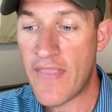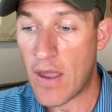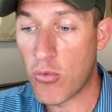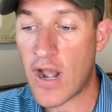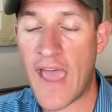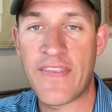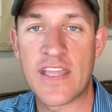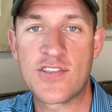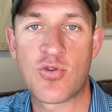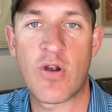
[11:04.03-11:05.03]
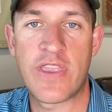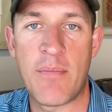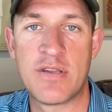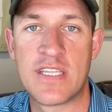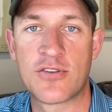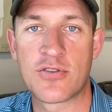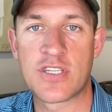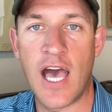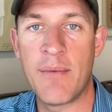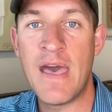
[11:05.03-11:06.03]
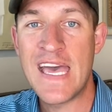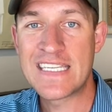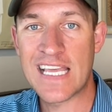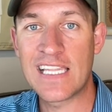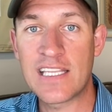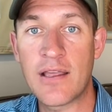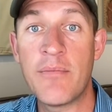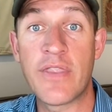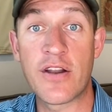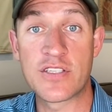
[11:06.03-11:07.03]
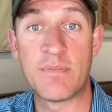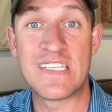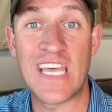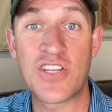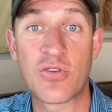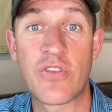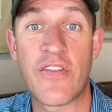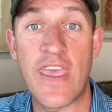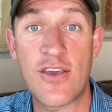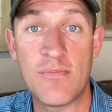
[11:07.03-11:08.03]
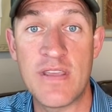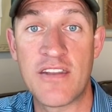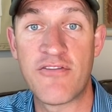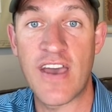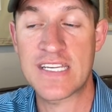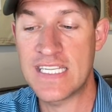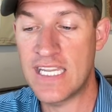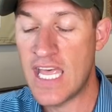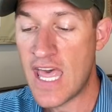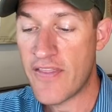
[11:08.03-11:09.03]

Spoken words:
that were at that store at that potential time, telling them there's a potential that they could be infected,